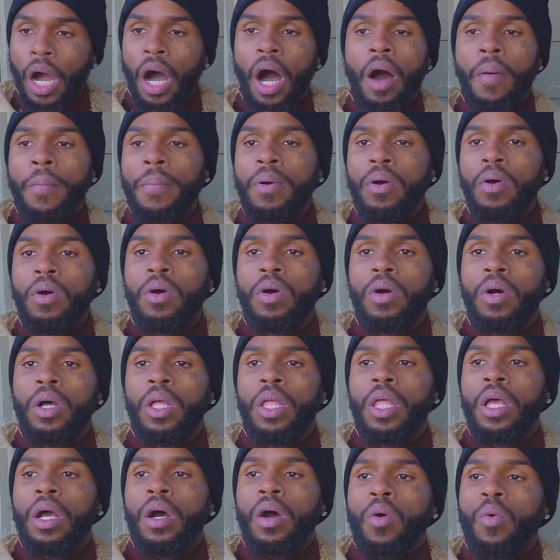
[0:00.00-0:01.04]
humble
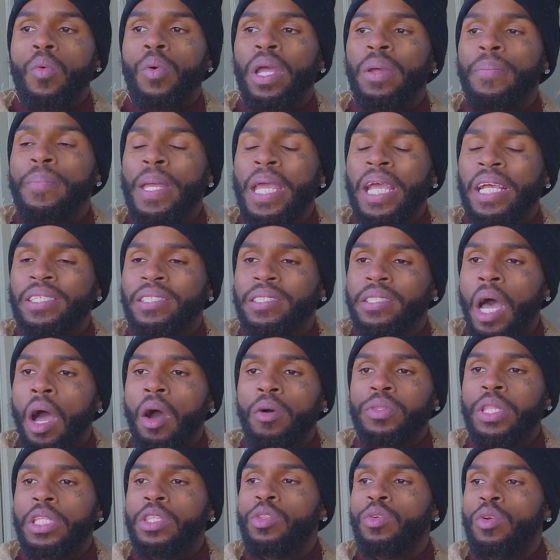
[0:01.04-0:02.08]
we'll be
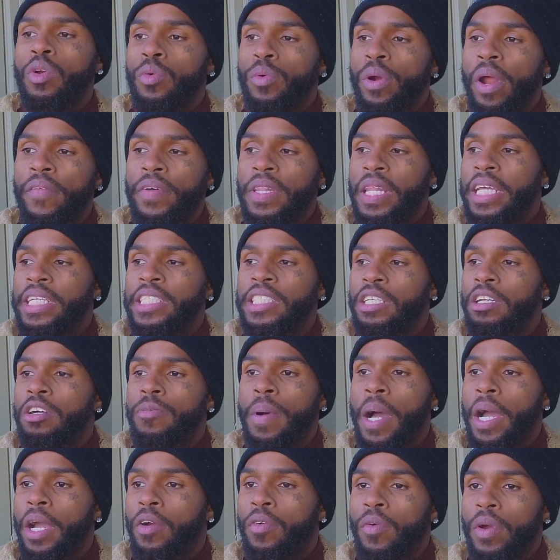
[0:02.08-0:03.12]
exalted through the revelation of
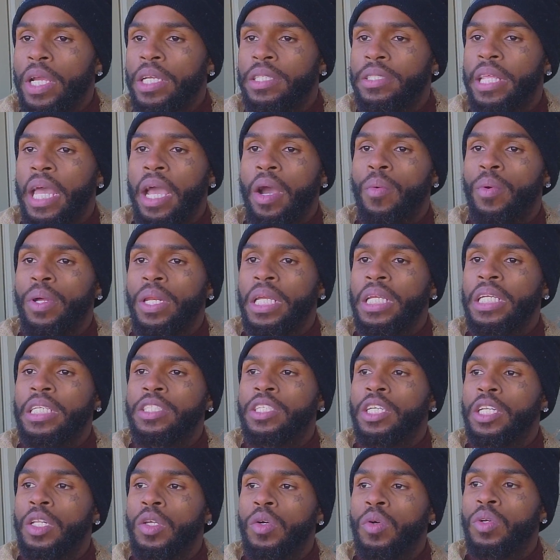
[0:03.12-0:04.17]
my grace that when these
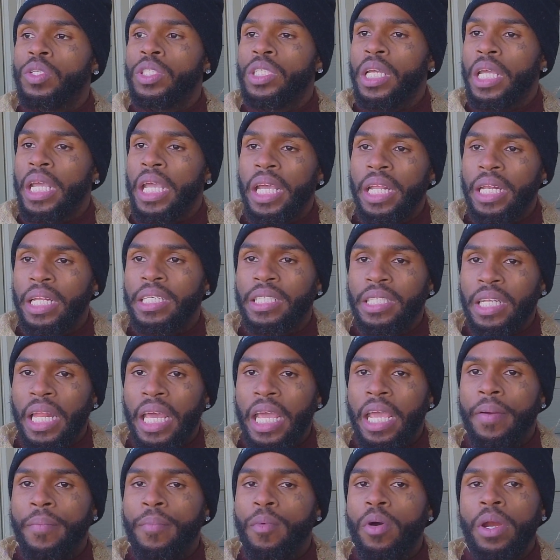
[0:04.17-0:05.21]
delusions hit this
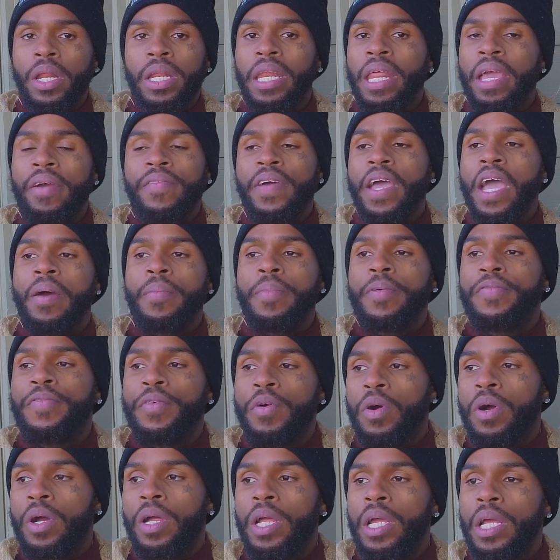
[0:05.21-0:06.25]
land more than they ever have
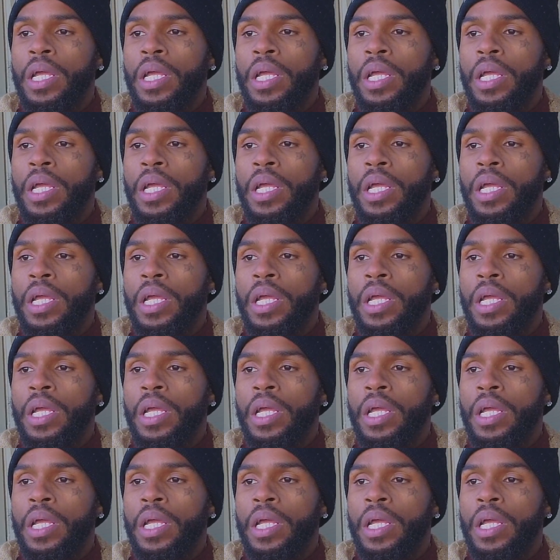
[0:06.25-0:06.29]
before,